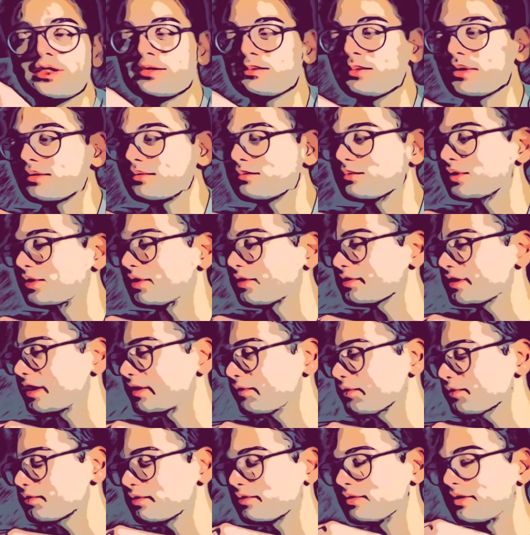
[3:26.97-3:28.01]
but because I
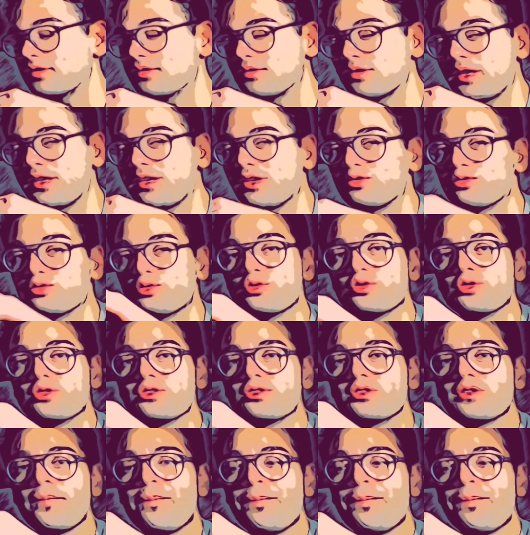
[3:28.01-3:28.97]
wanted to take a tour,